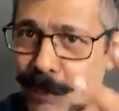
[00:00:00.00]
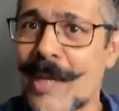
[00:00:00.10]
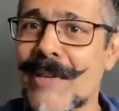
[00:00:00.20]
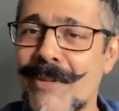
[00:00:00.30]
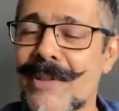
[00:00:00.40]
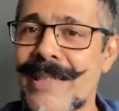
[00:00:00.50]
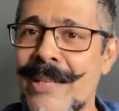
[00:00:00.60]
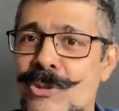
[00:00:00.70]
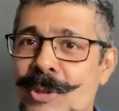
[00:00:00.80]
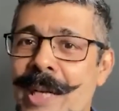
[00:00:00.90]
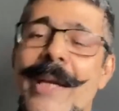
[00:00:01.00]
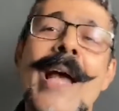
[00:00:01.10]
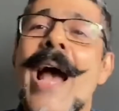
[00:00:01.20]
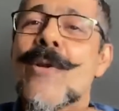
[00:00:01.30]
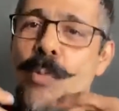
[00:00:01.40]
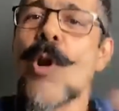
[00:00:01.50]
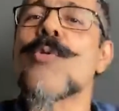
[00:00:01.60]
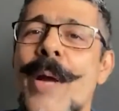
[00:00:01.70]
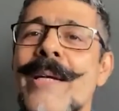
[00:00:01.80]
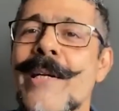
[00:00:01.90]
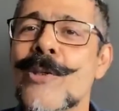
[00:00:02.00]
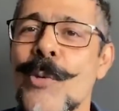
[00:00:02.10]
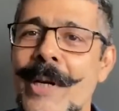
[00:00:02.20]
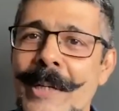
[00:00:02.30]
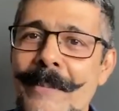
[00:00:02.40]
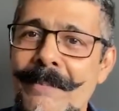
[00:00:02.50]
21st century and what went into it.